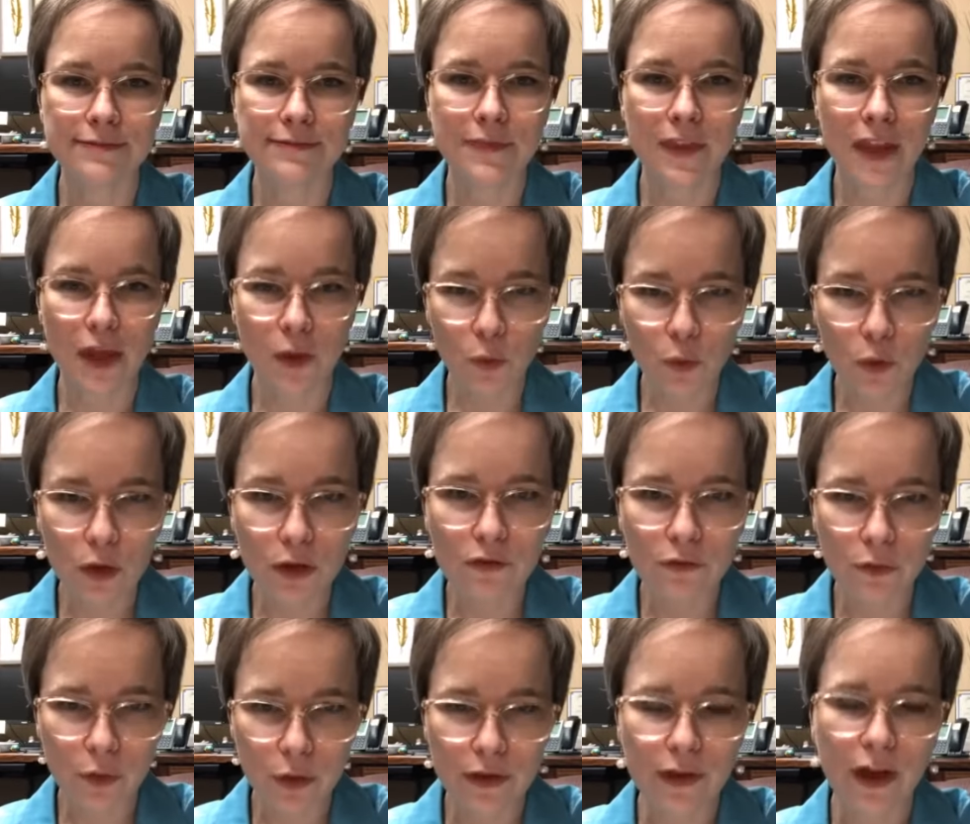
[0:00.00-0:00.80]
They would
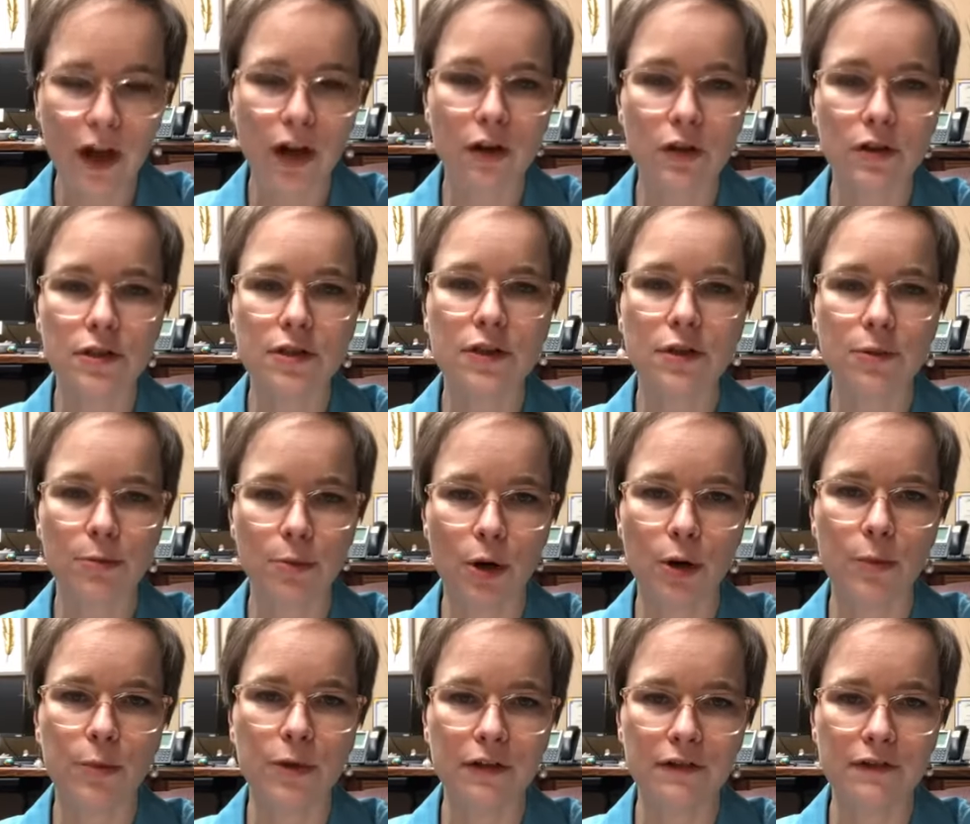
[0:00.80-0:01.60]
have withheld the
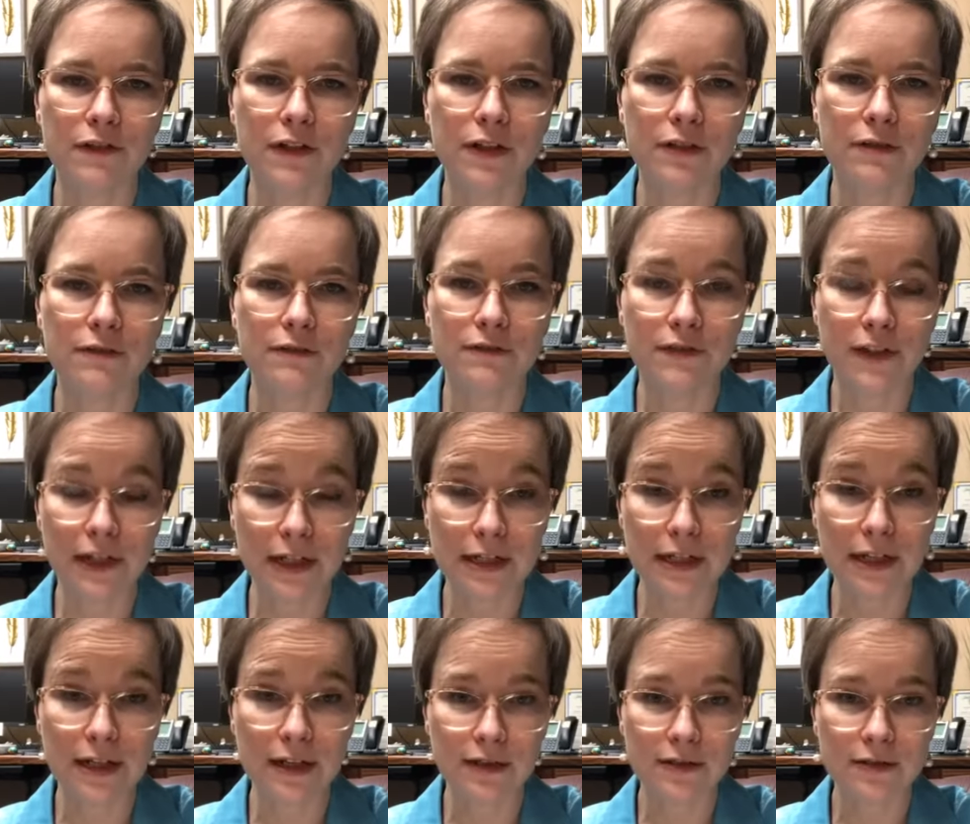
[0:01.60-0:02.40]
permanent fund
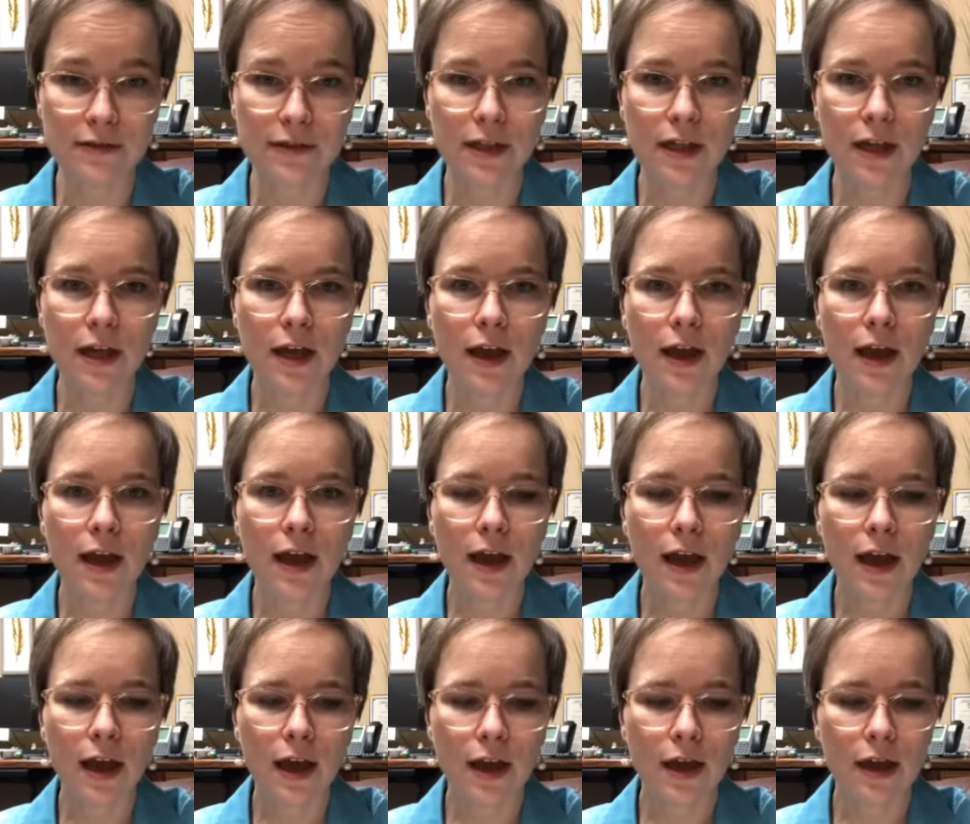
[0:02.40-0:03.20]
funding
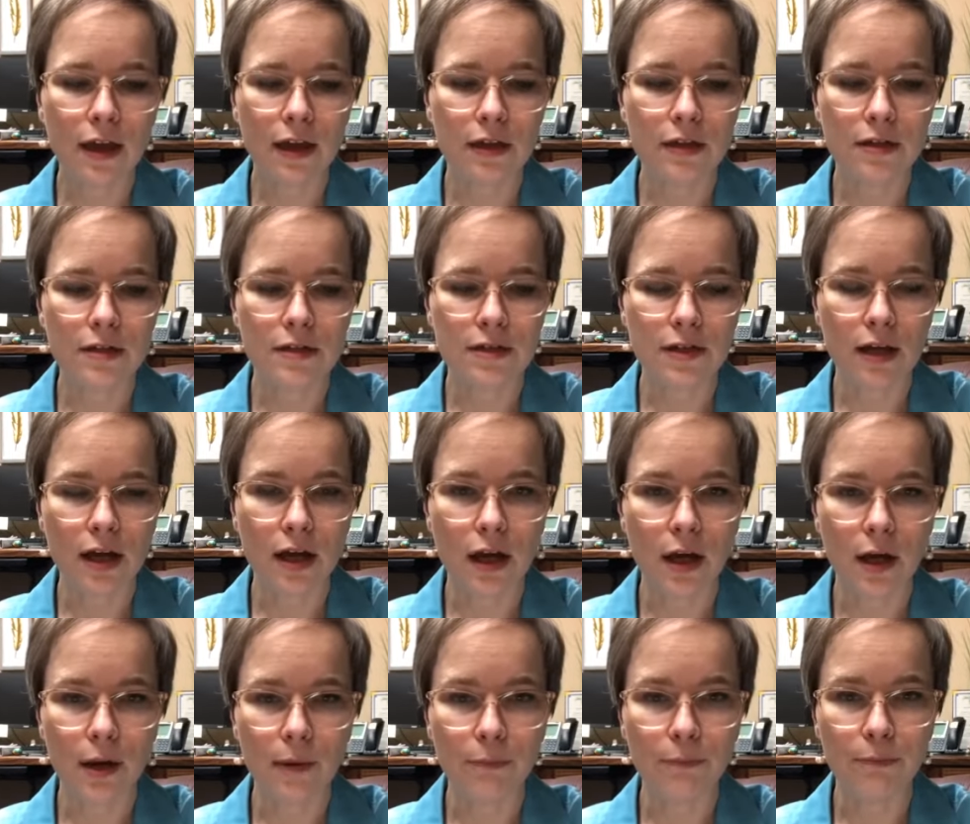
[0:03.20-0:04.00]
and
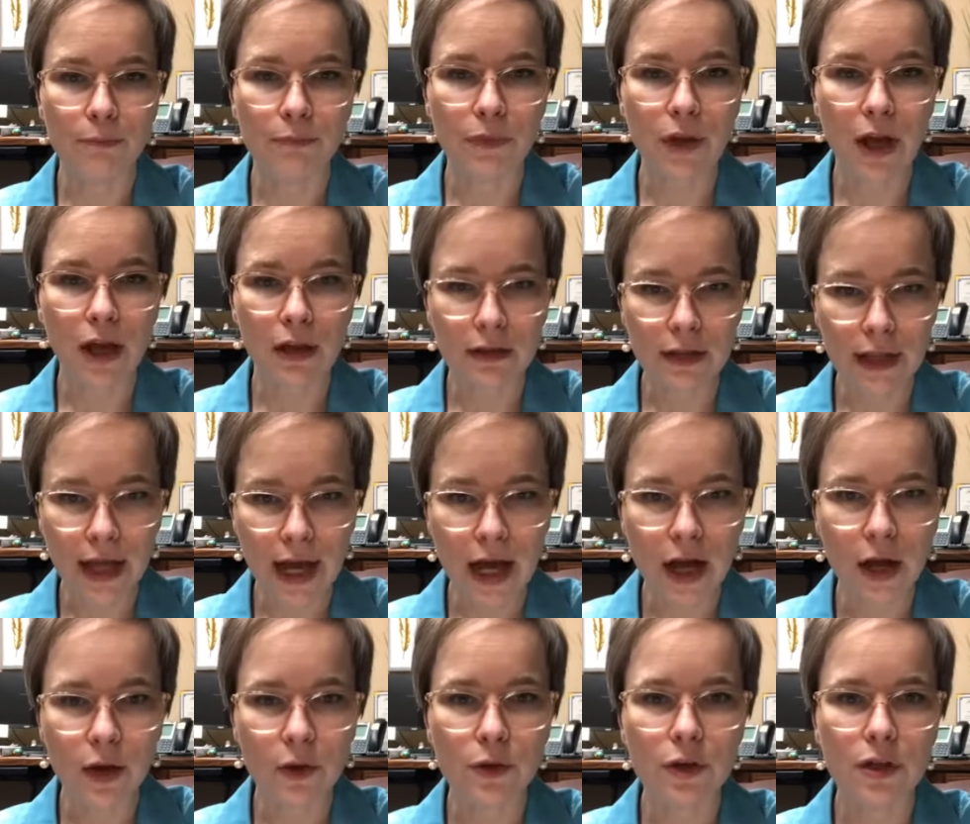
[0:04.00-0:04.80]

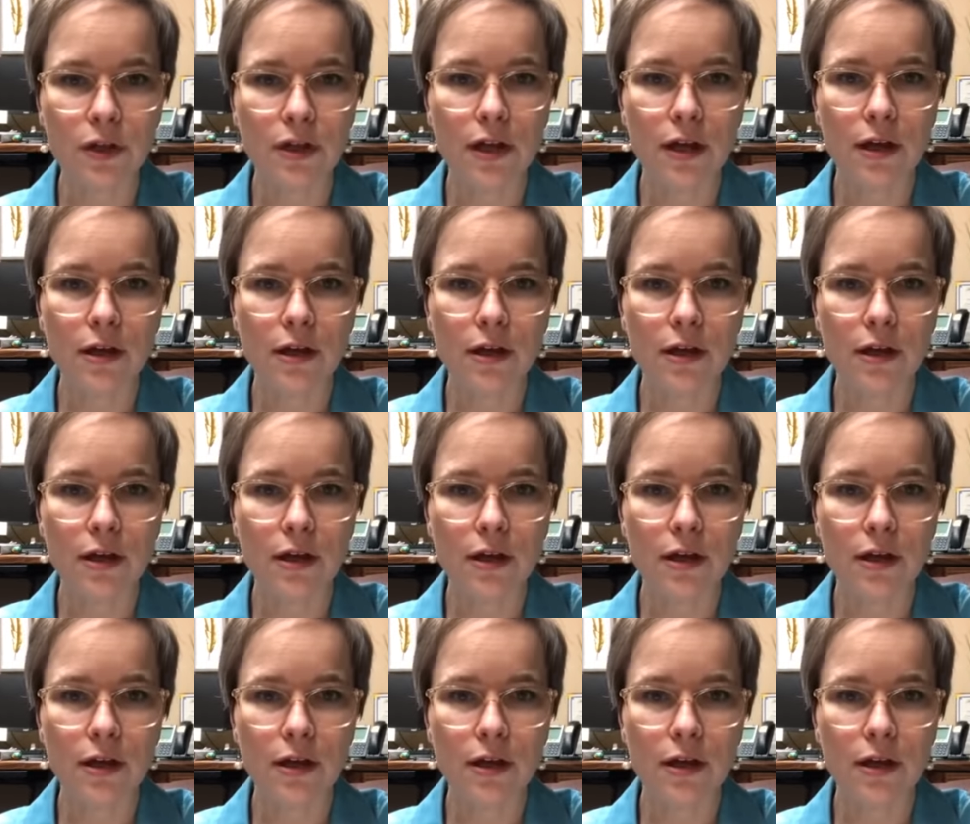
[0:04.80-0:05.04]
allowed